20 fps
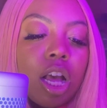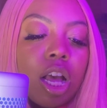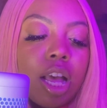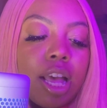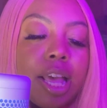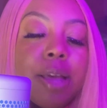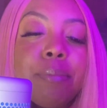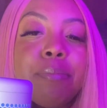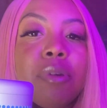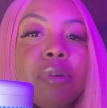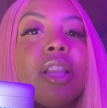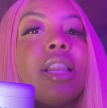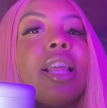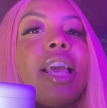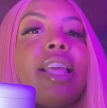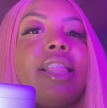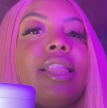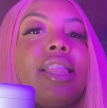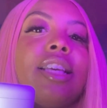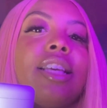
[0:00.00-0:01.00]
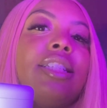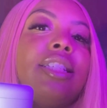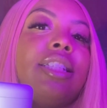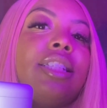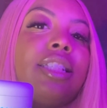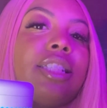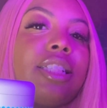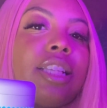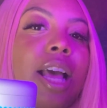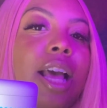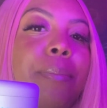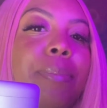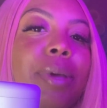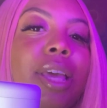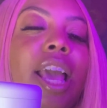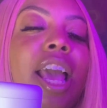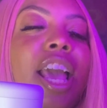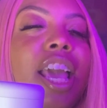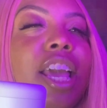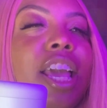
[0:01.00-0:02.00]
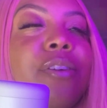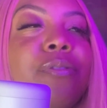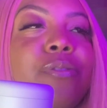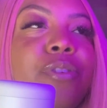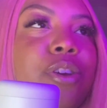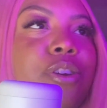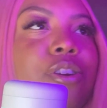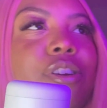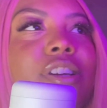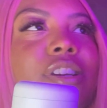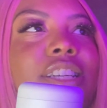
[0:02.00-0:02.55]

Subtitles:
emulate this behavior.